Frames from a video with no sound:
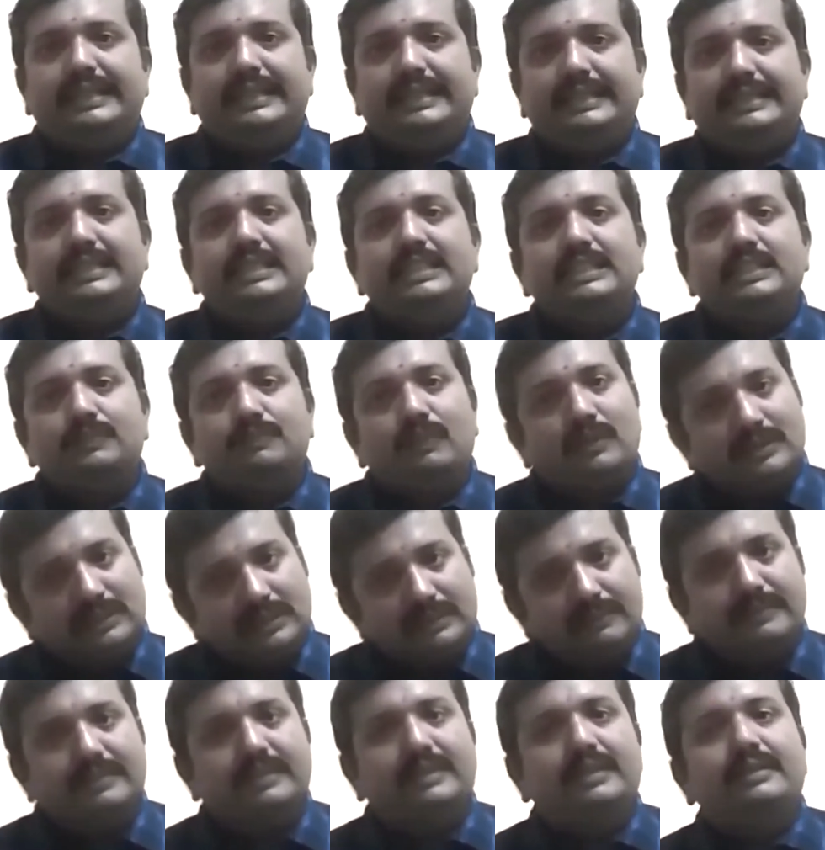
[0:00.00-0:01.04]
It is
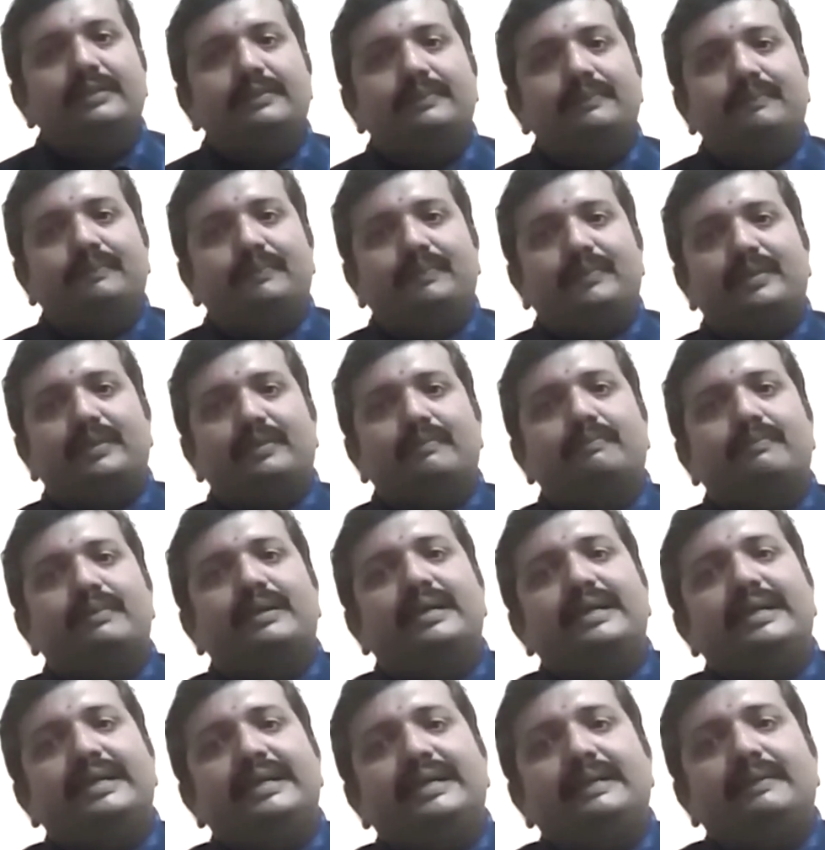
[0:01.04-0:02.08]
possible
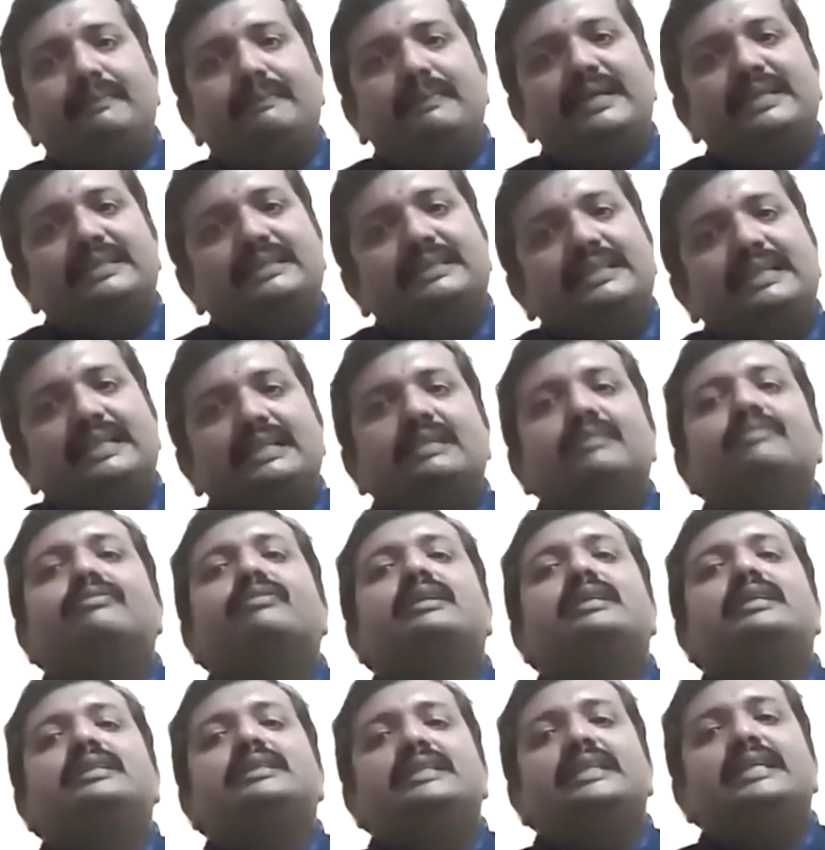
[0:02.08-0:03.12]
by mixing
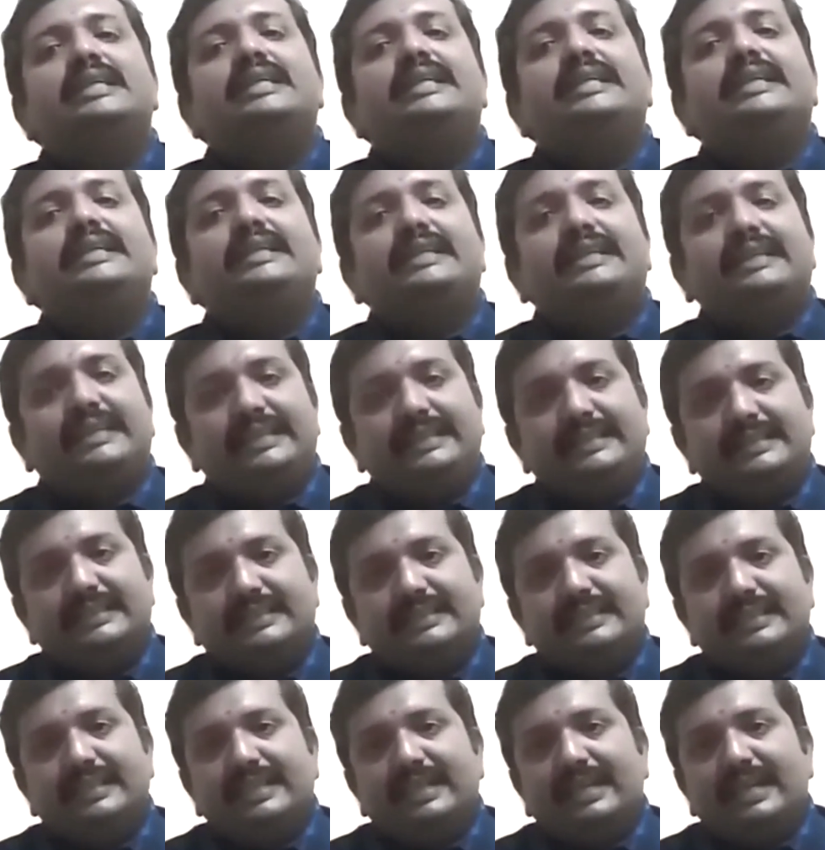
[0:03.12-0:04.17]
different genetic
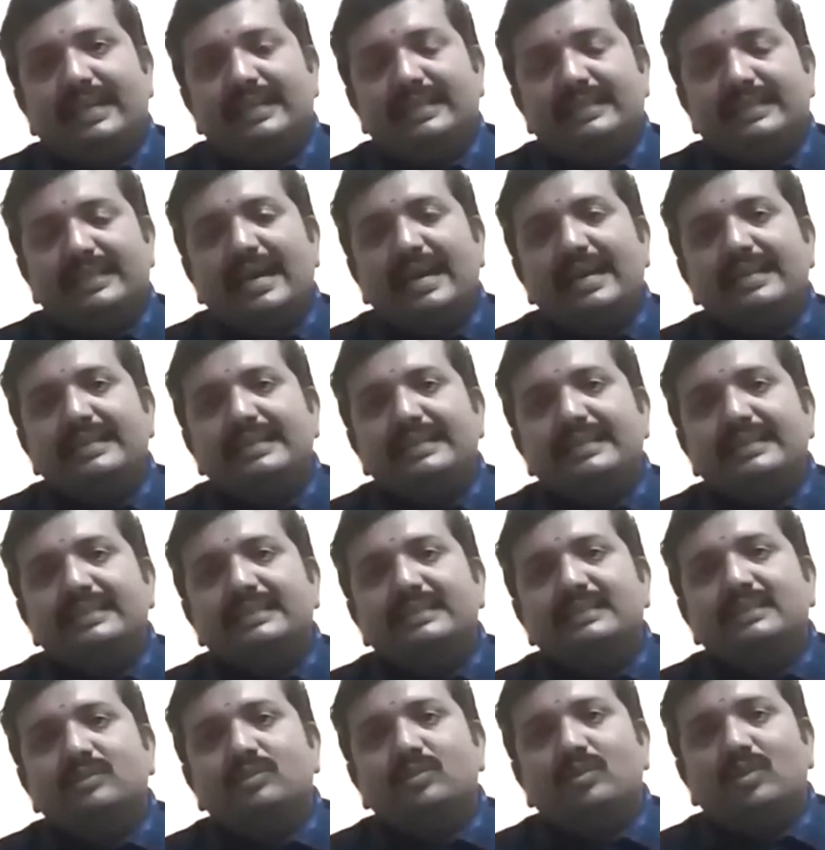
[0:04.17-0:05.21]
traits, and that
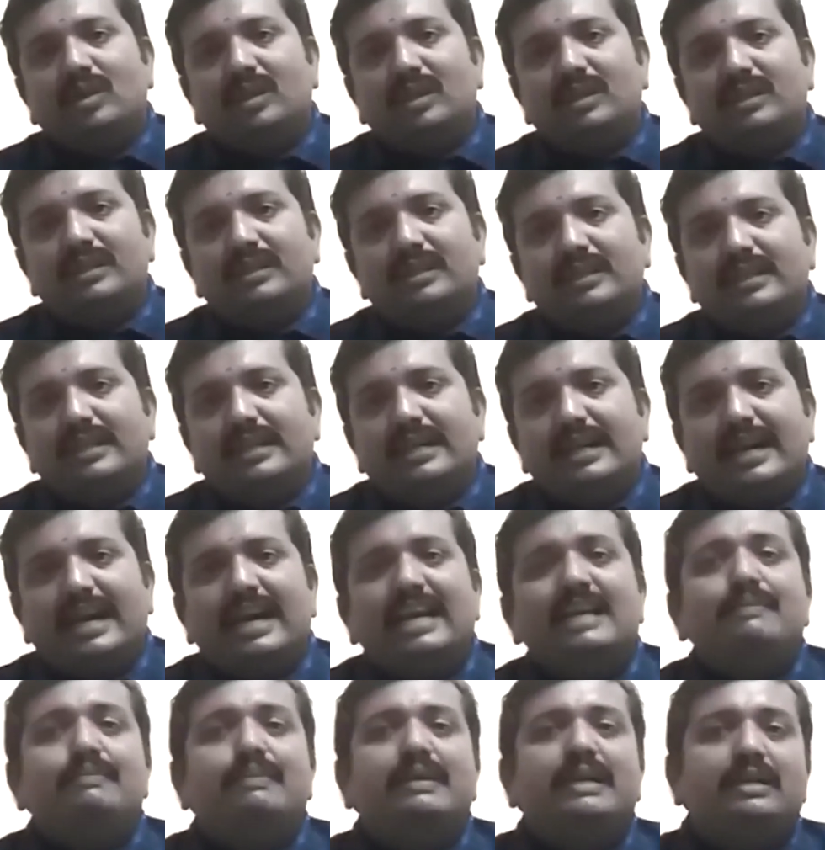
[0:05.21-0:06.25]
is what
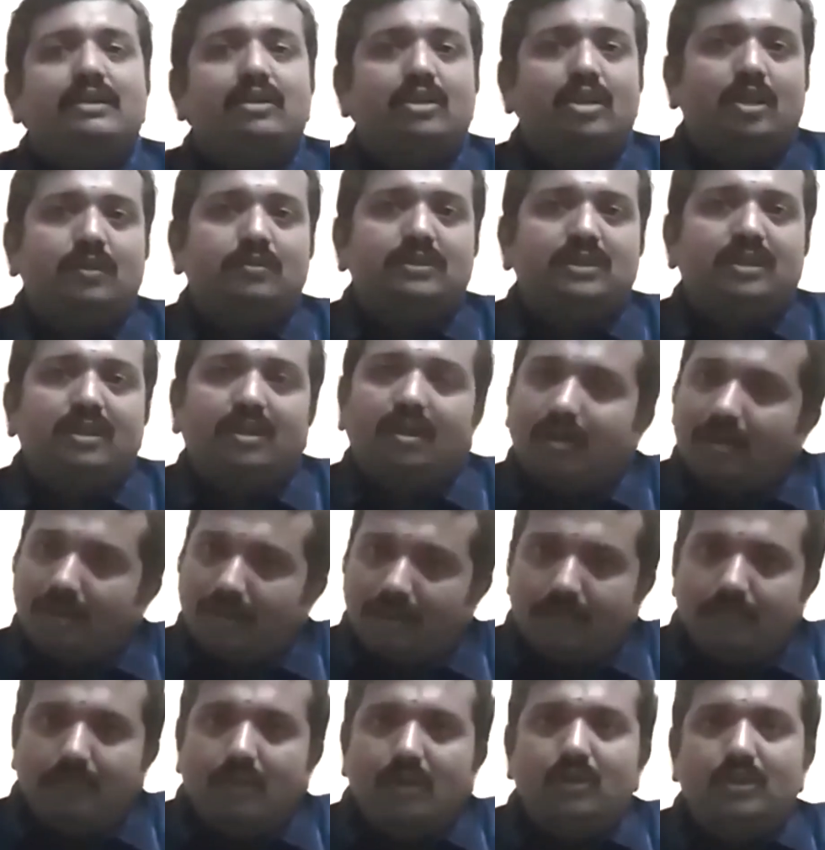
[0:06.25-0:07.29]
hybrid crops
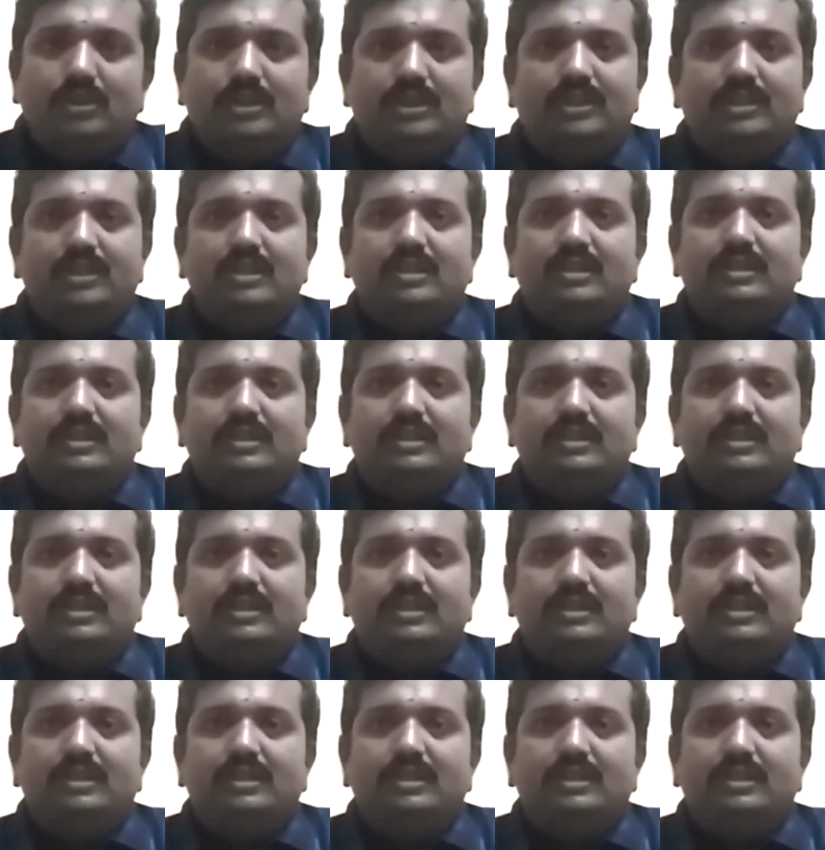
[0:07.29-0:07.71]
are all about.